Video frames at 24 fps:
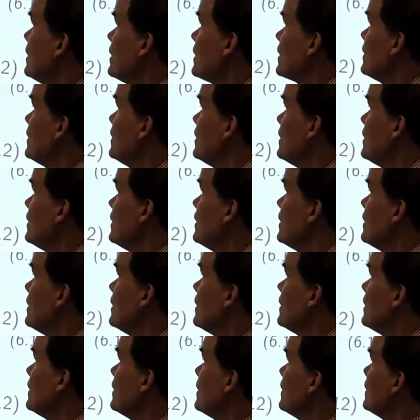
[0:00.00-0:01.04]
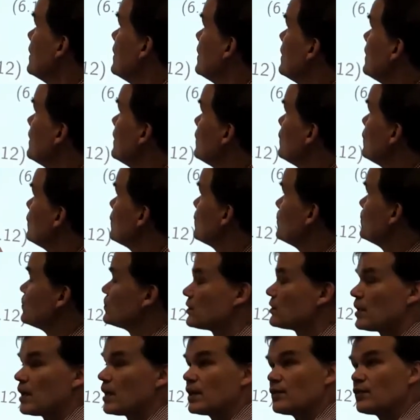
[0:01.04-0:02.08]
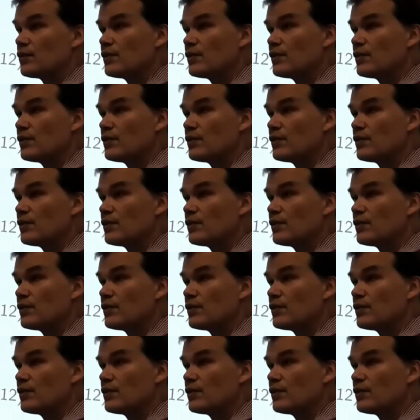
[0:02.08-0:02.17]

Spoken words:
here, you start